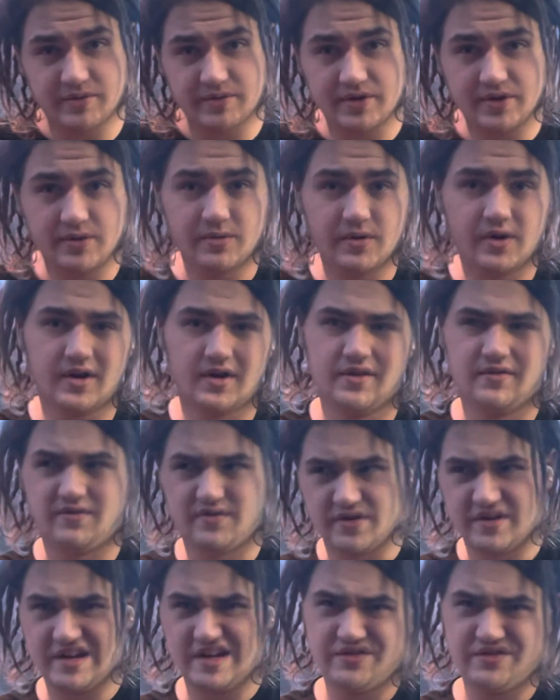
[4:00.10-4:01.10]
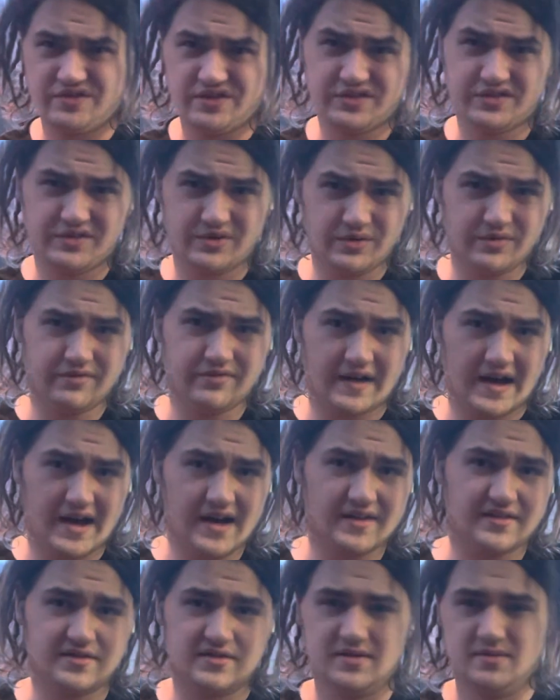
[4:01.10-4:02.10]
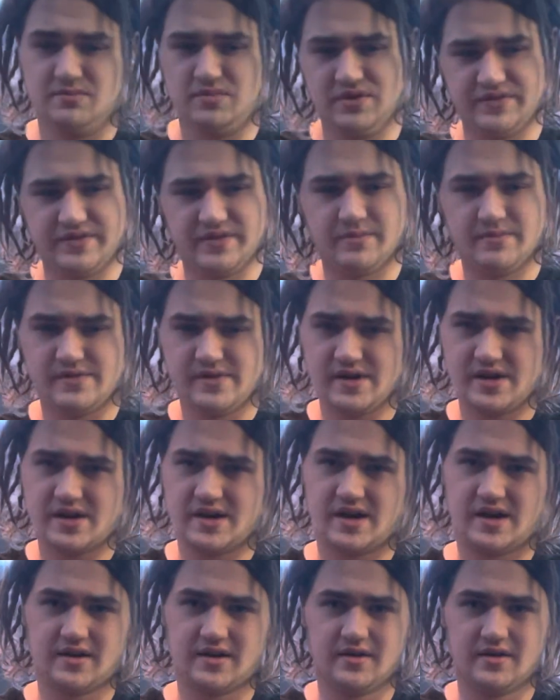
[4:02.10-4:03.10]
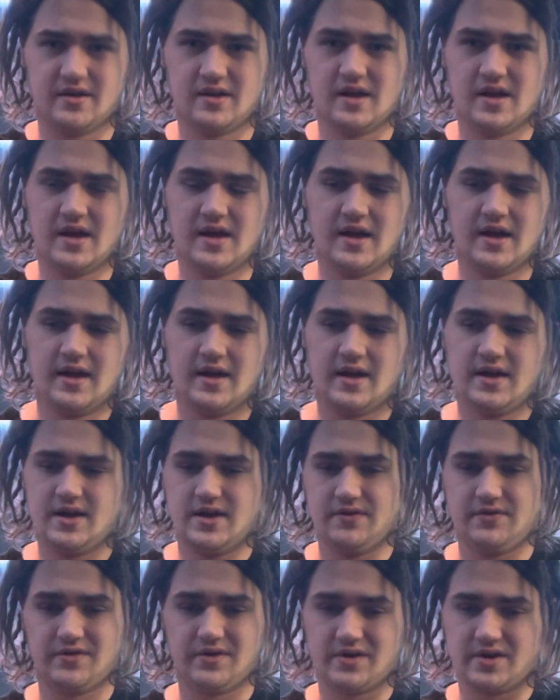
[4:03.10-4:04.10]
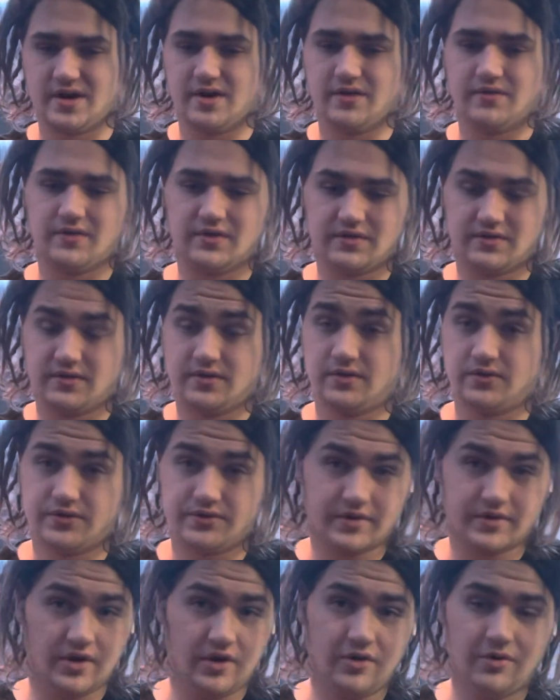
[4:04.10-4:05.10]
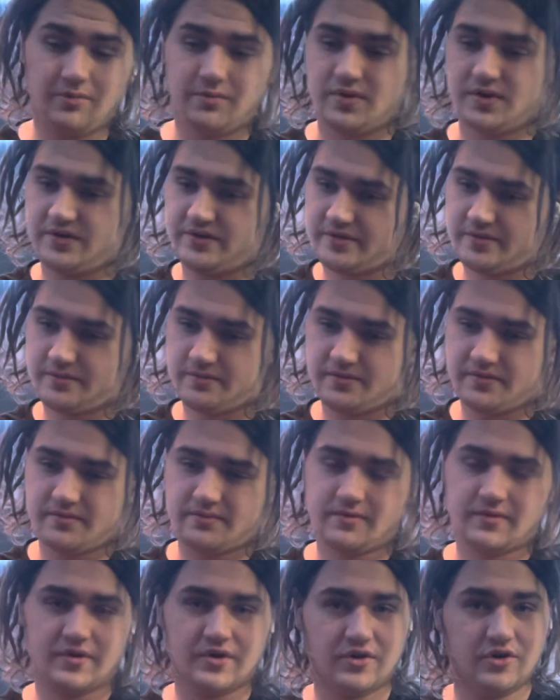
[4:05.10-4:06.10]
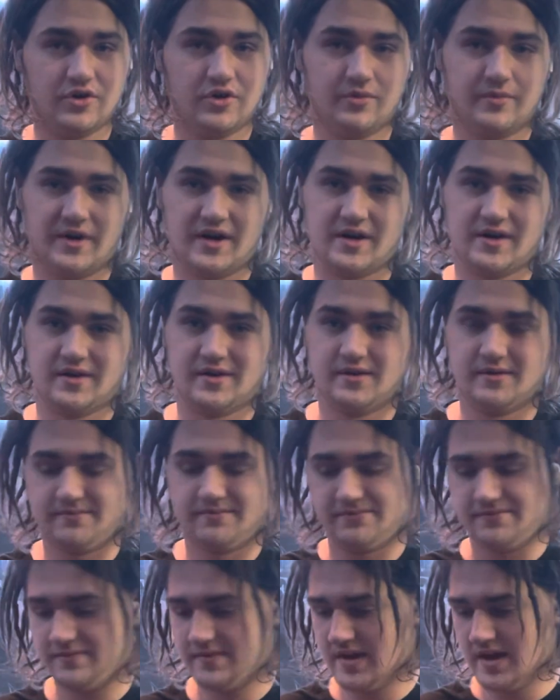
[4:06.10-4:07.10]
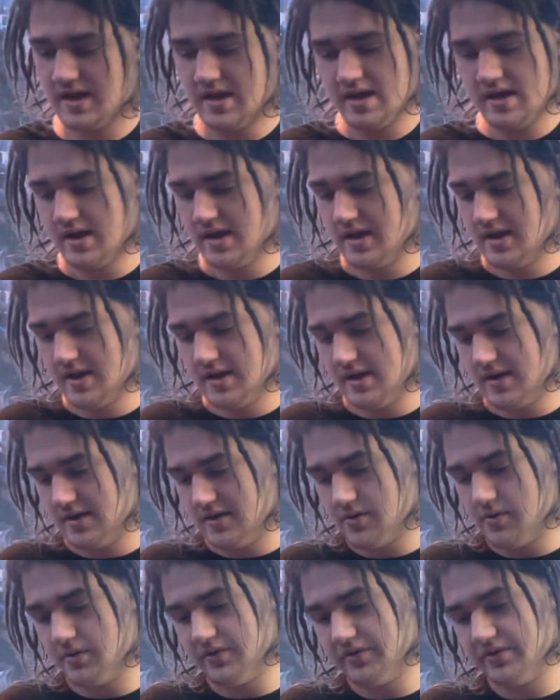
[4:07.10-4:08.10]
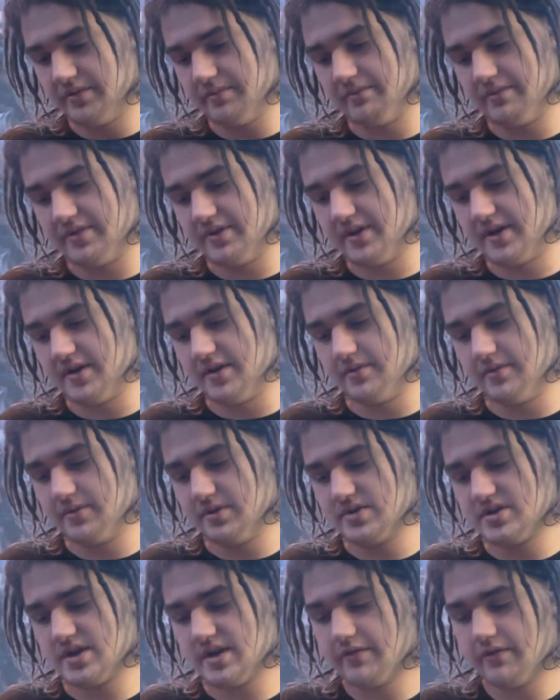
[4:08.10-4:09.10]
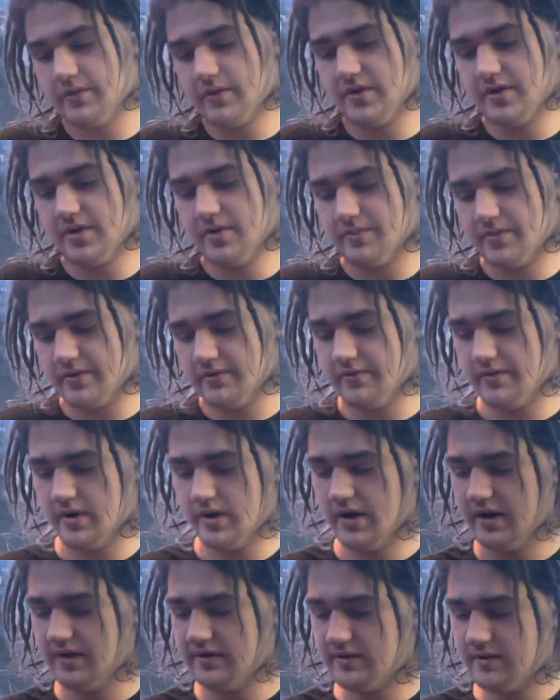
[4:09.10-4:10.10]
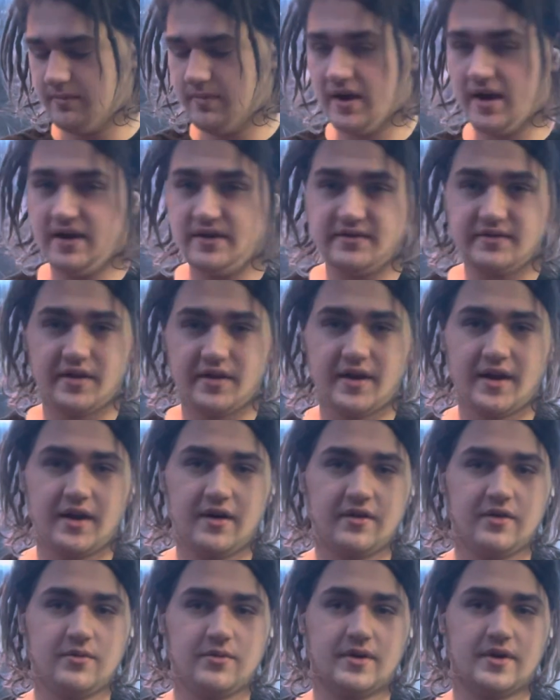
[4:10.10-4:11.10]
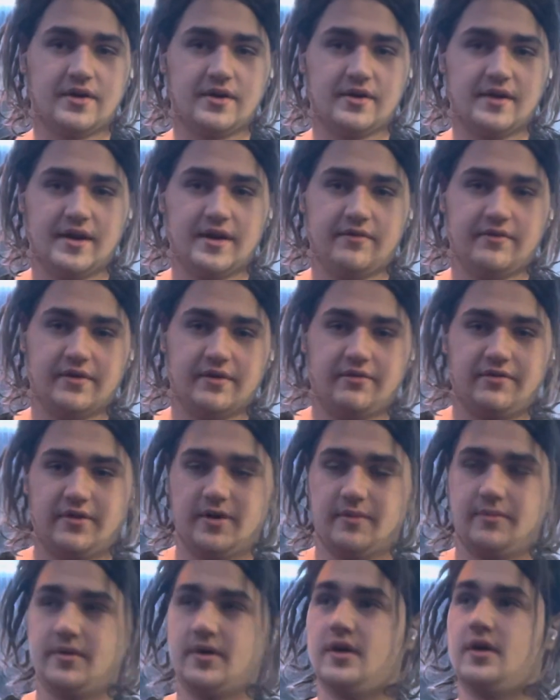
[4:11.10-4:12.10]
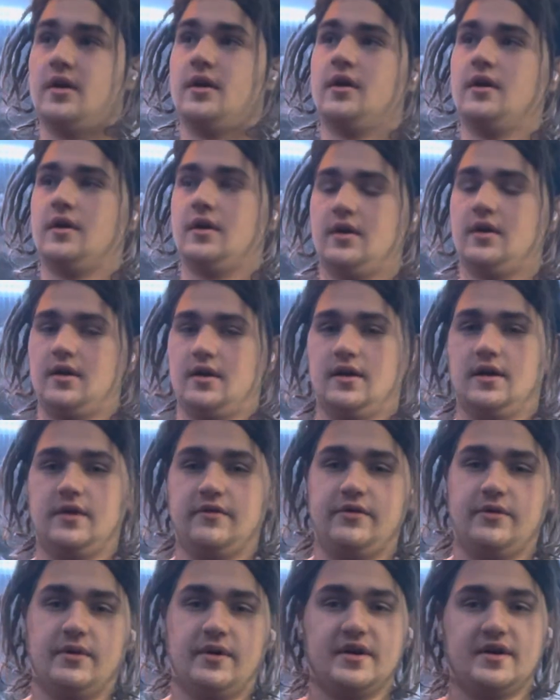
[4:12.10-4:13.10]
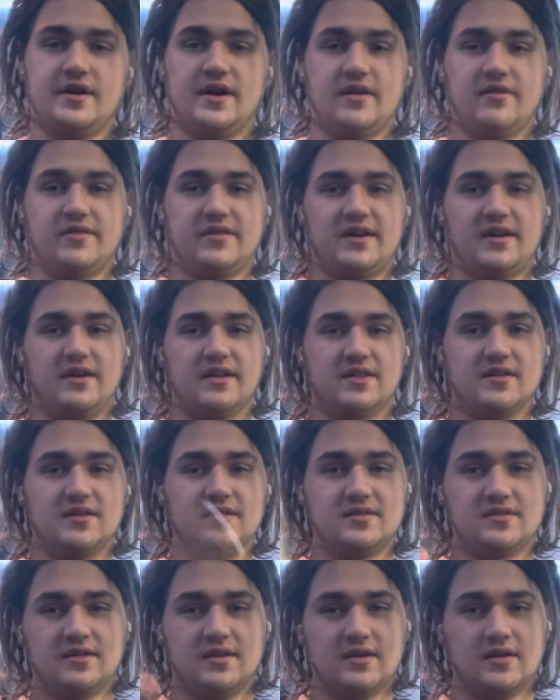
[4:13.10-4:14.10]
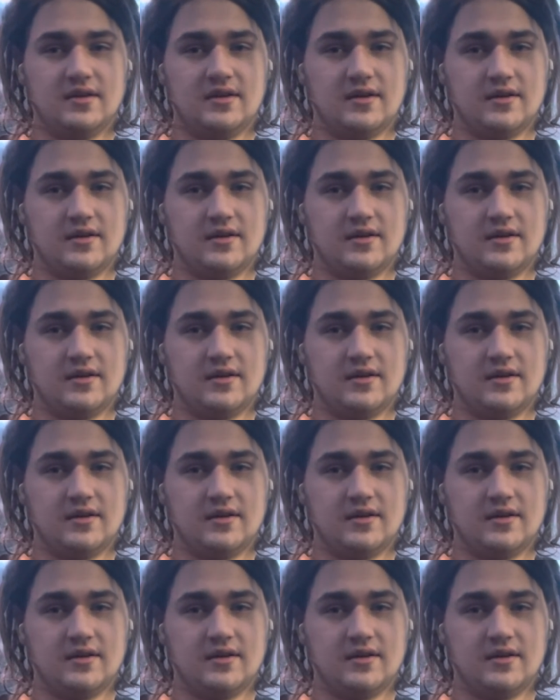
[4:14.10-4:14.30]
what you want. If your knife is too fast, then put some thick on it. If your knife is too slow, put some lube on it. Or some thin, whichever one you prefer. It depends on how you want your knife to flip. If you want your knife to sound like this,